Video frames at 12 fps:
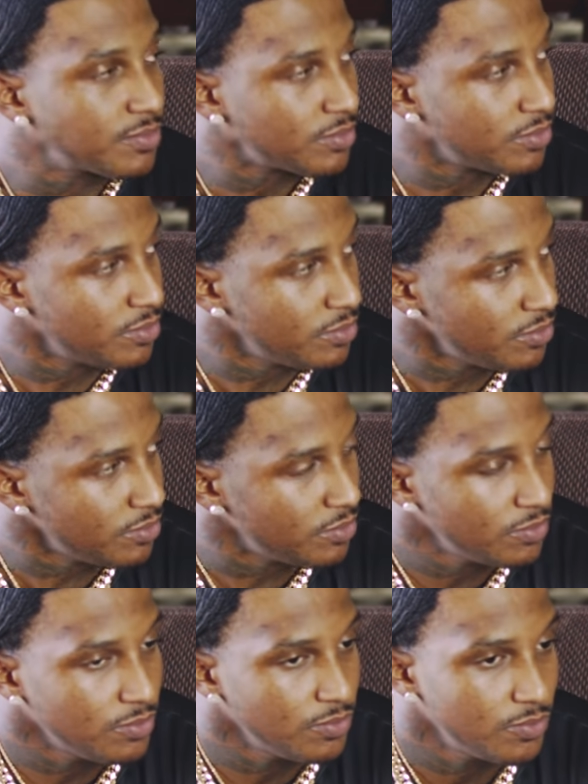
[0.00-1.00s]

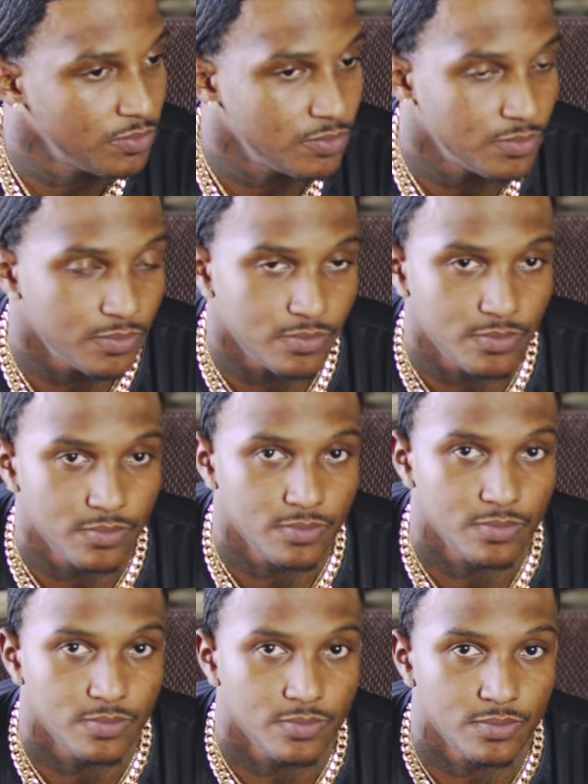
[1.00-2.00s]

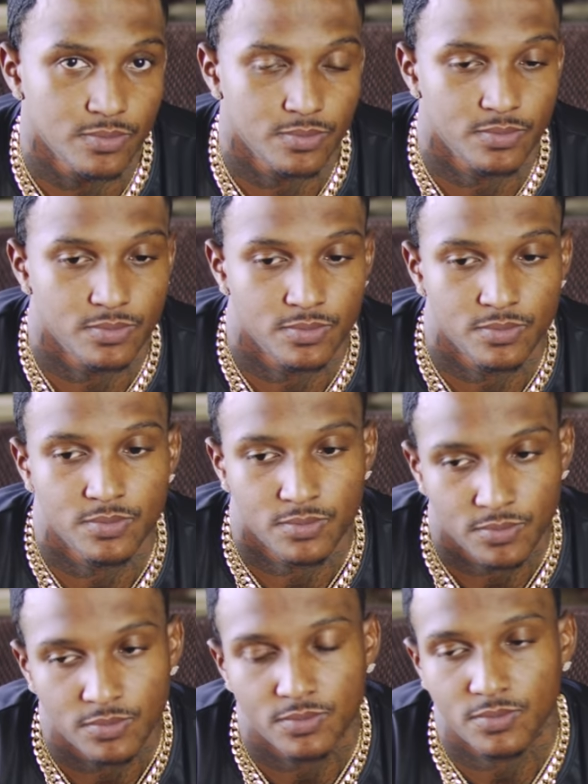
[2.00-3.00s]

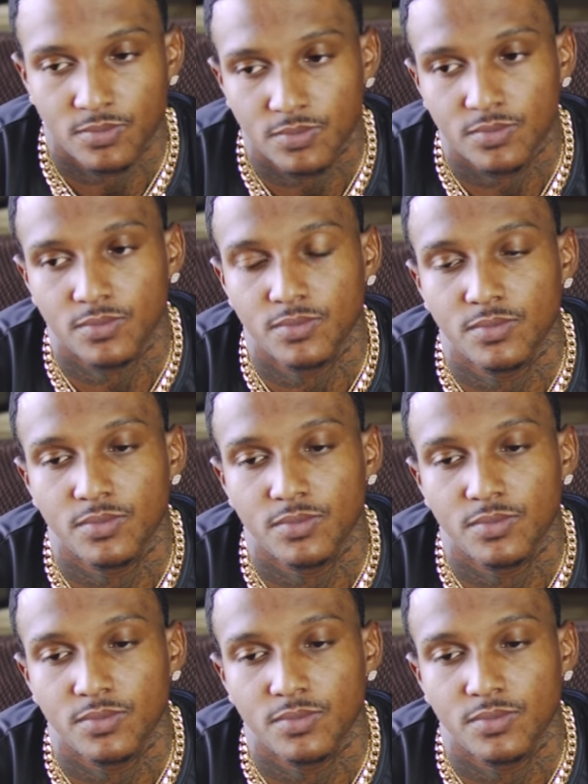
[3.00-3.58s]
No words are spoken by the person on screen.